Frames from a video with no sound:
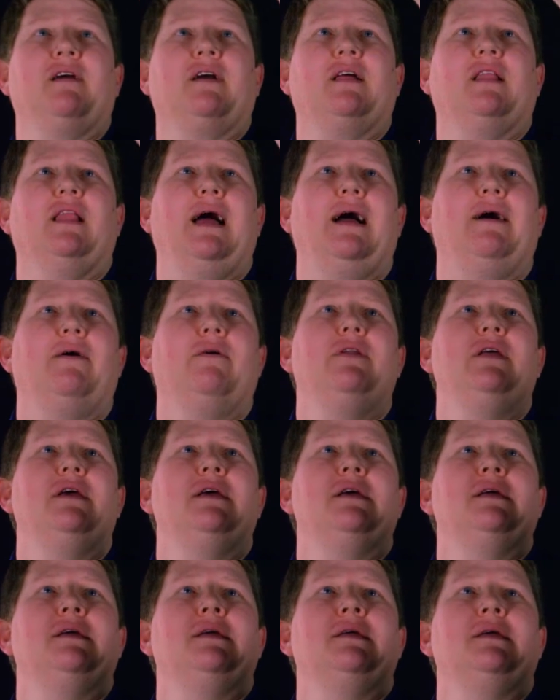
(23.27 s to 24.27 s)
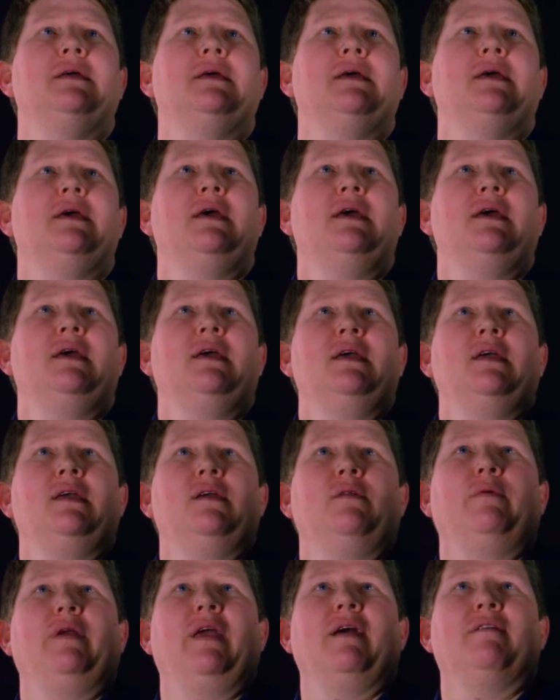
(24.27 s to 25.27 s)
a cloud.
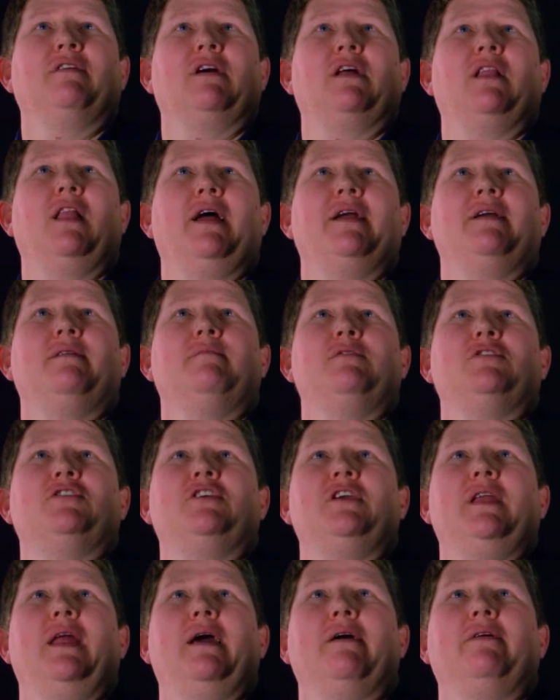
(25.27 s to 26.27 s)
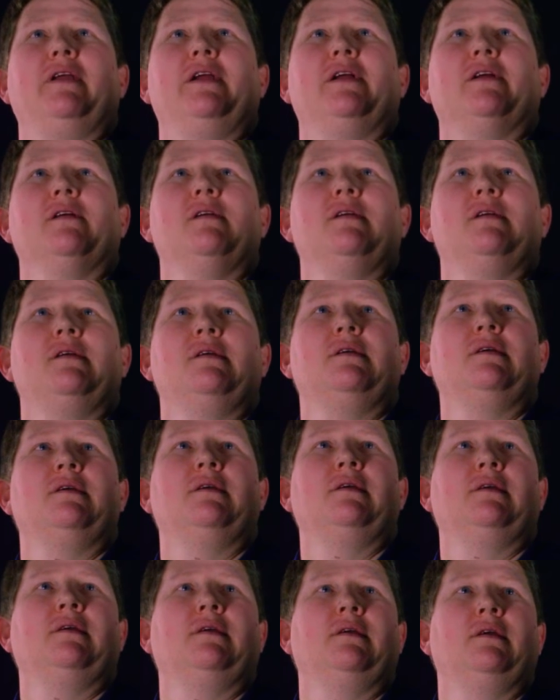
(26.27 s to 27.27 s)
We have a client machine out here.
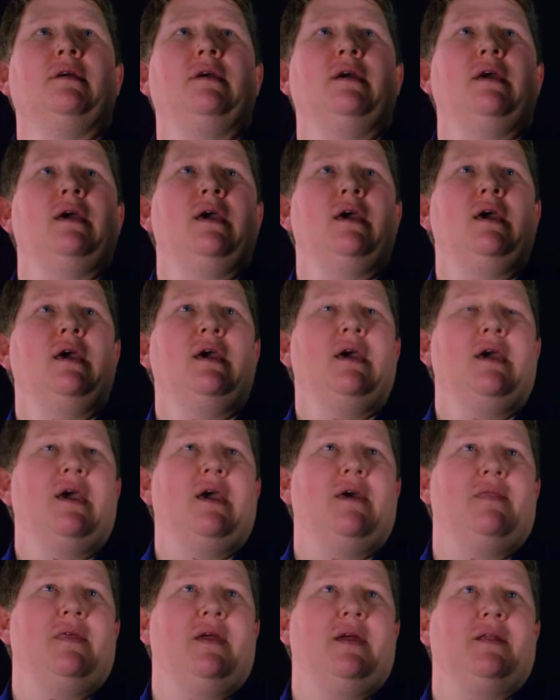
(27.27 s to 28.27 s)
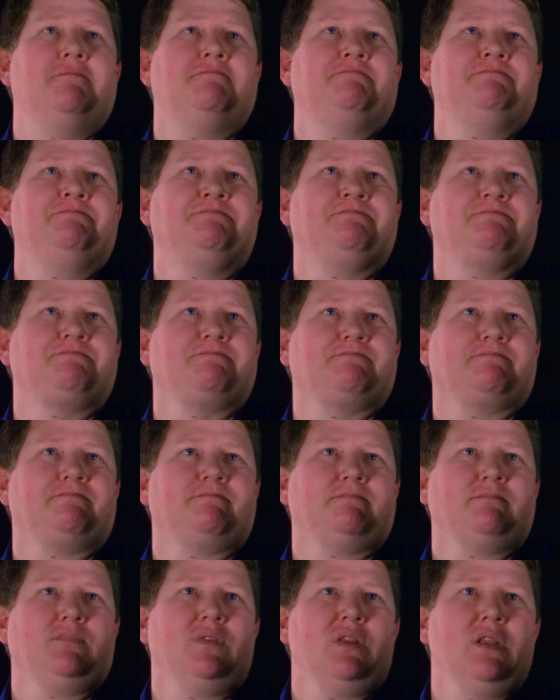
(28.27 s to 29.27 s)
And then
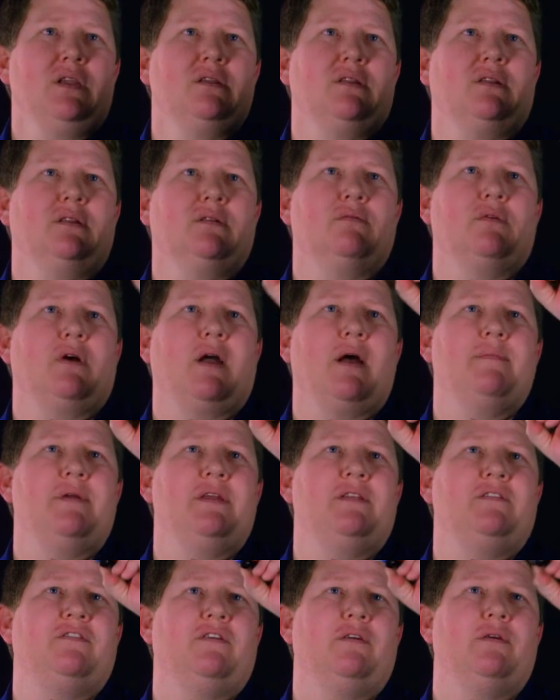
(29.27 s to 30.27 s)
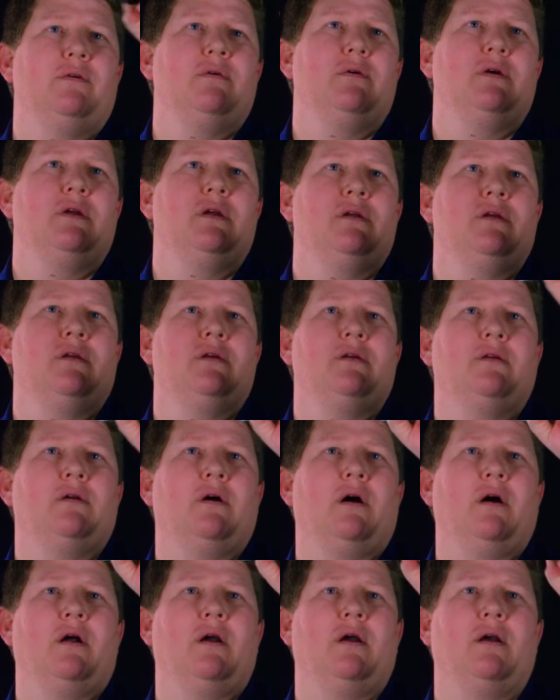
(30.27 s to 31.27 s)
we'll come into
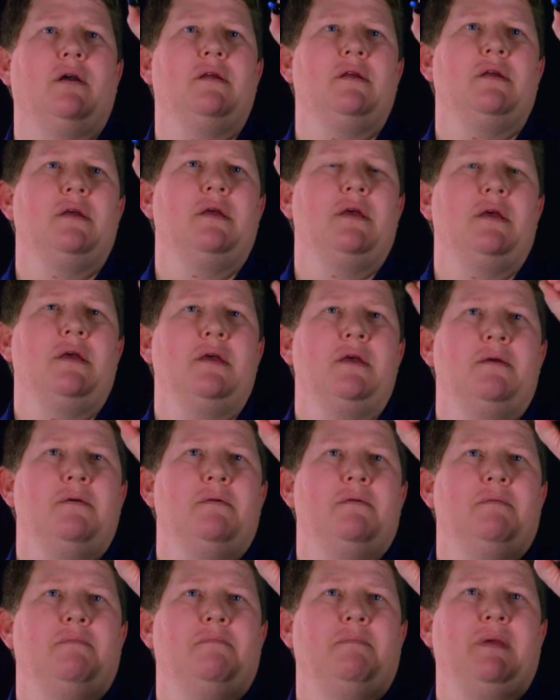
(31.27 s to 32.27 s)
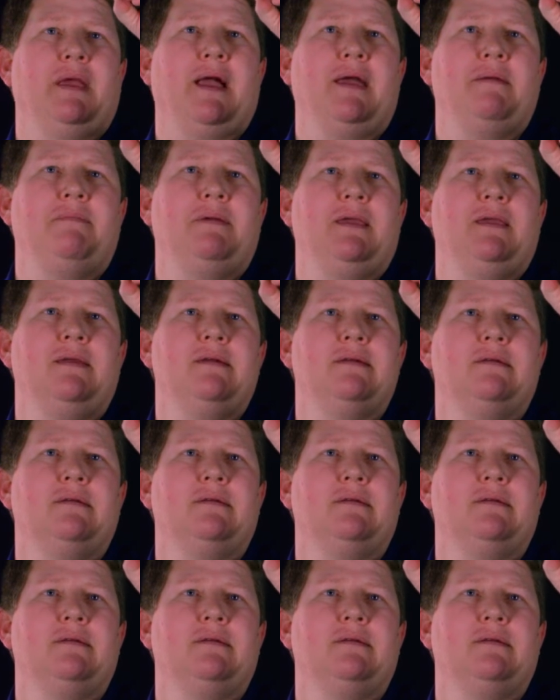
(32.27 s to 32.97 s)
our big I P.